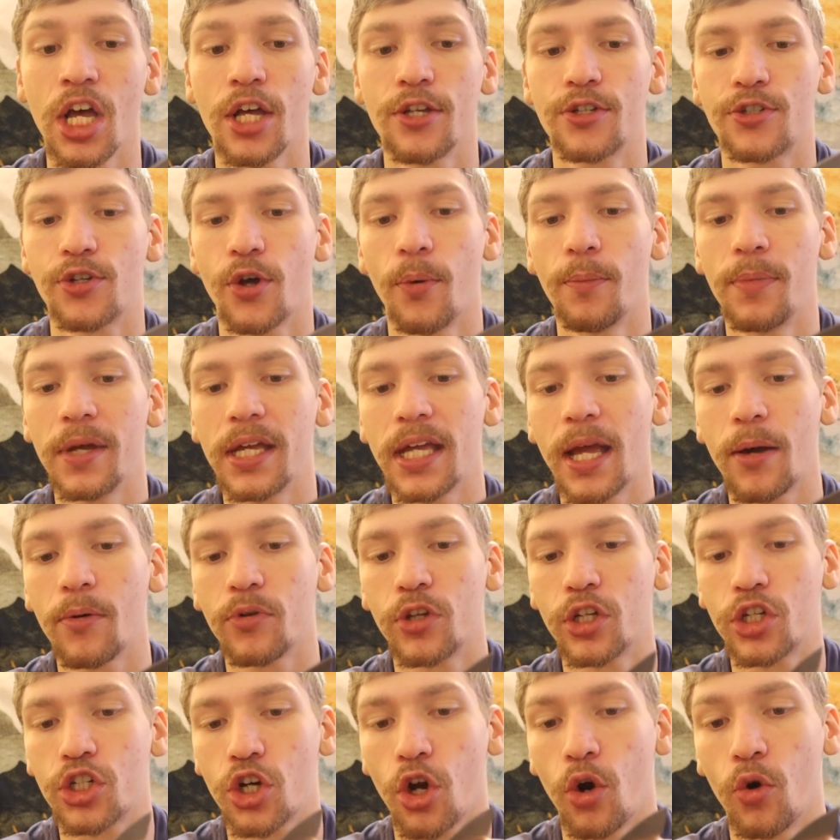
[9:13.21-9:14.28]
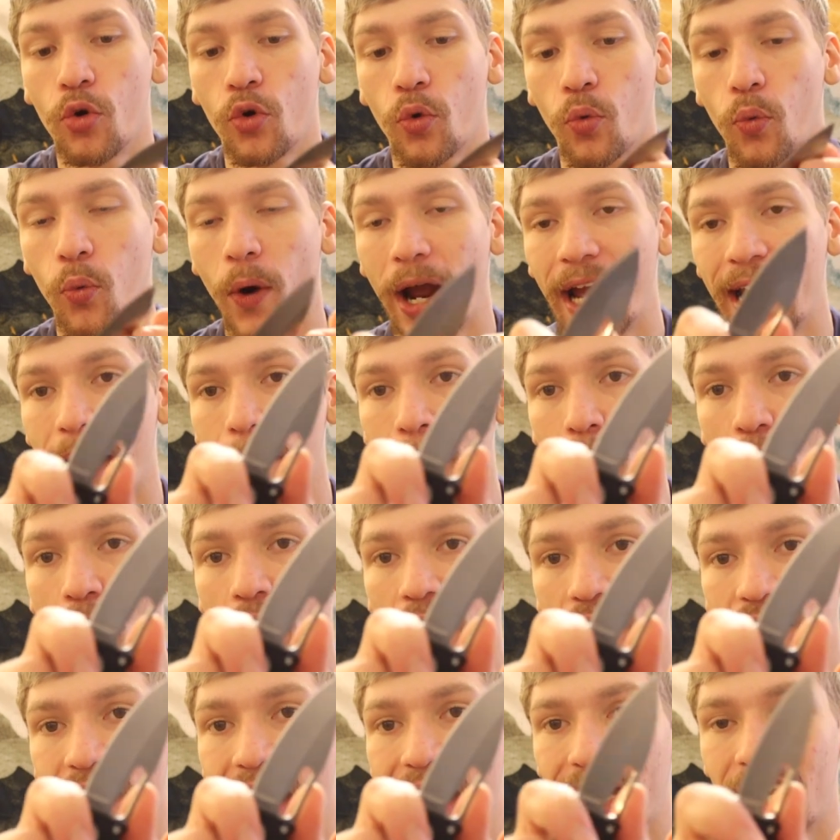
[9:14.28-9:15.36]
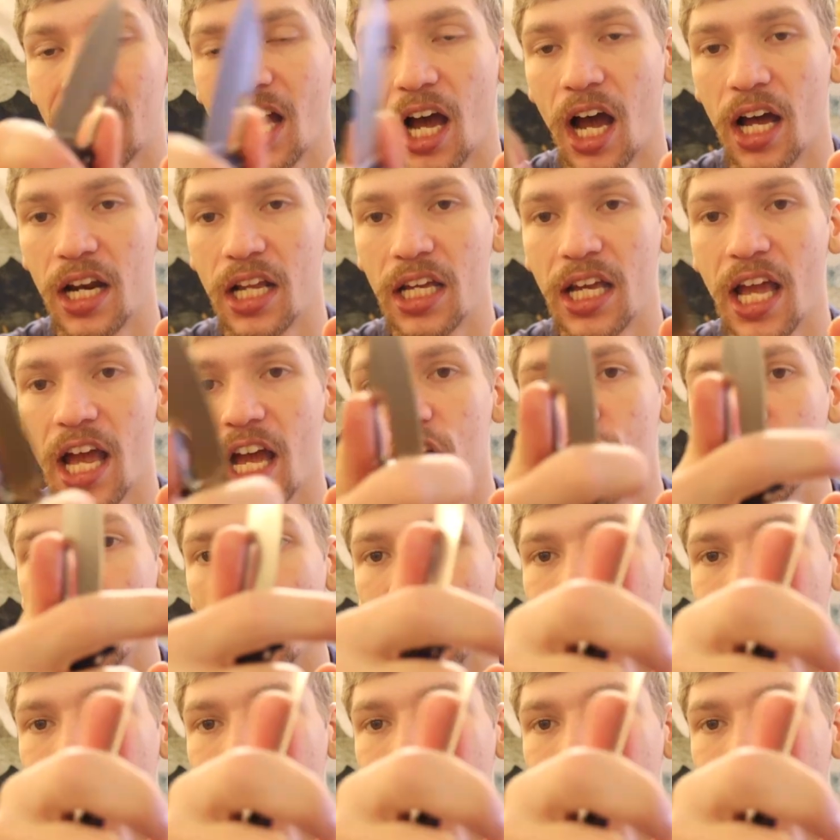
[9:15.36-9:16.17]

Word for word: So being able to choke right up on that cutting edge,